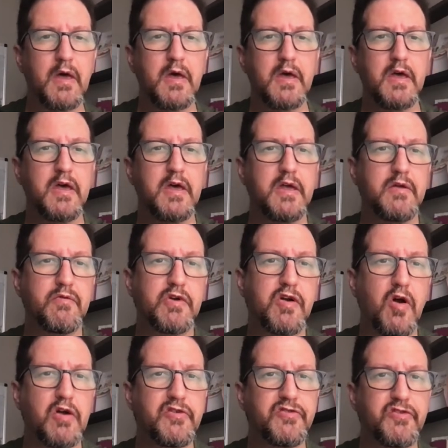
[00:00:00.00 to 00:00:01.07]
In
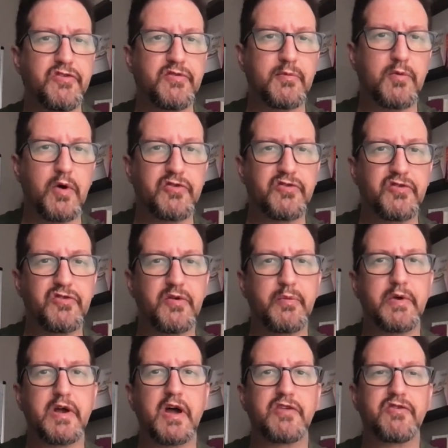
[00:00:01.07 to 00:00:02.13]
regards to some questions that
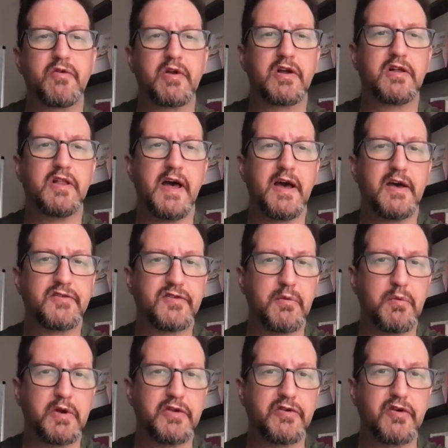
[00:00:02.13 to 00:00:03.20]
we got during class, I
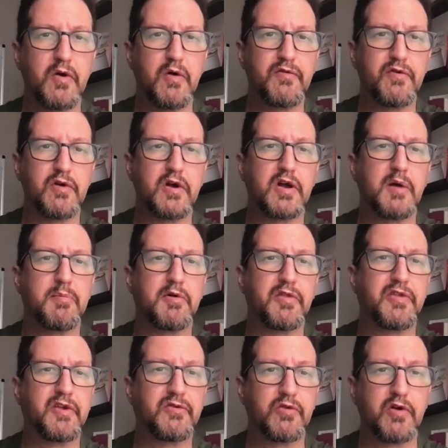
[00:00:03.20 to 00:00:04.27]
wanted to go over a couple of
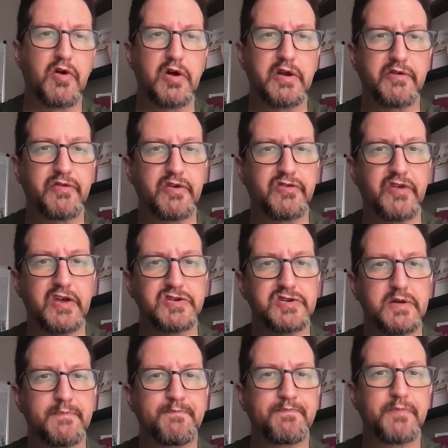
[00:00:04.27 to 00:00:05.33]
things regarding
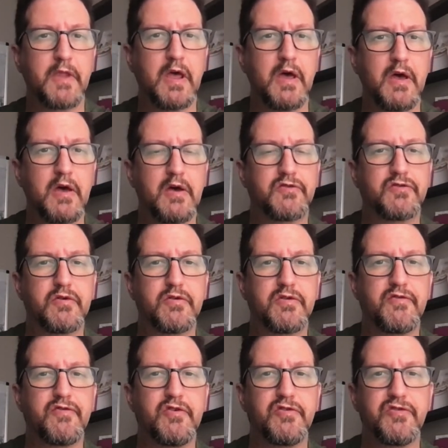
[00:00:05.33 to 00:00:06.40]
fixation. So the
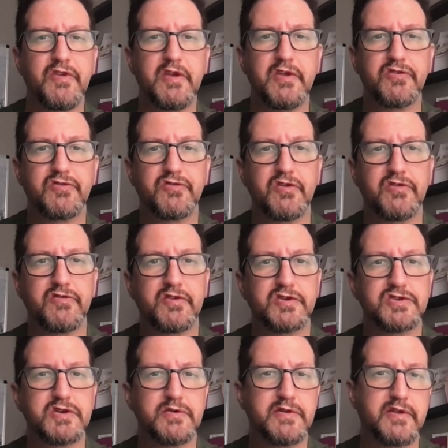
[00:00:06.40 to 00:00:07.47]
first thing is just to
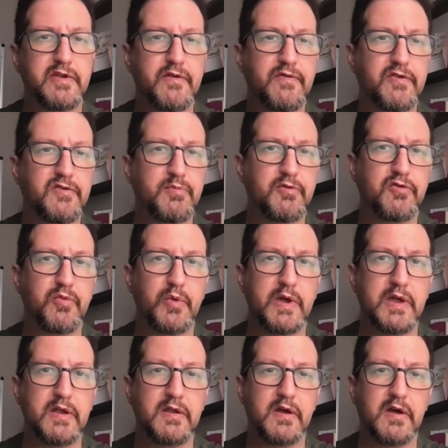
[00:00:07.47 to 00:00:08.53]
show the difference
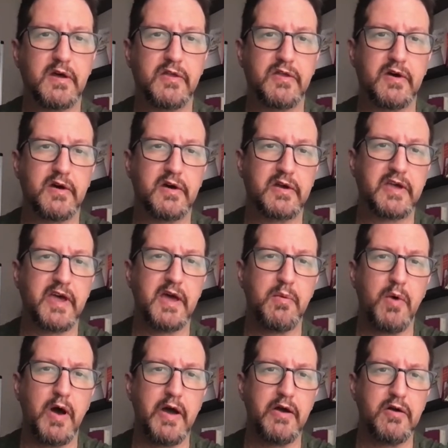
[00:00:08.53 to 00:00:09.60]
between the
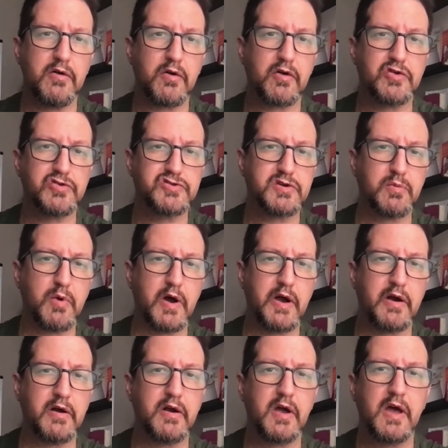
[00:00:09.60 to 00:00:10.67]
K-wire or Kirschner
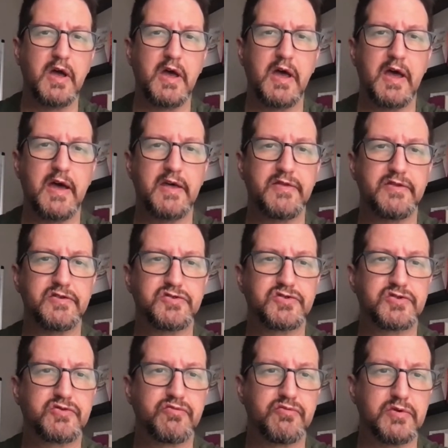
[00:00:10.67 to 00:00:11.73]
wire and the
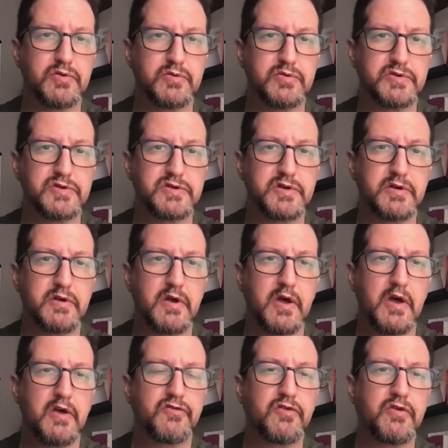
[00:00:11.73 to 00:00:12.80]
screws.
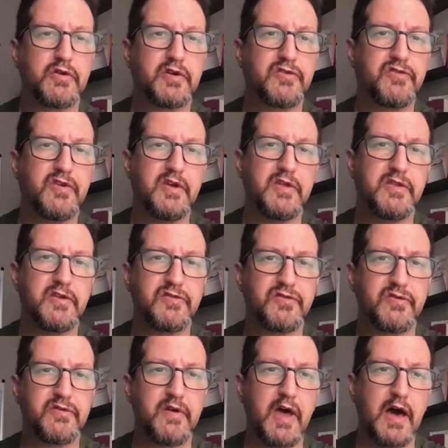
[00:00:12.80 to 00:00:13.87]
So you can see in
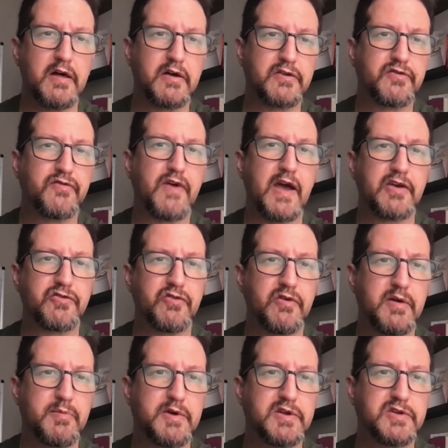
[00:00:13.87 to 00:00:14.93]
this hallux fracture
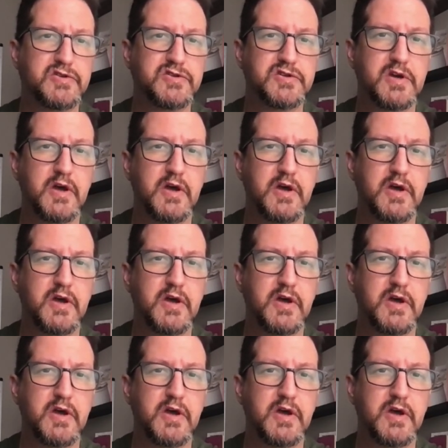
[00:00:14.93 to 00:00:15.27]
image,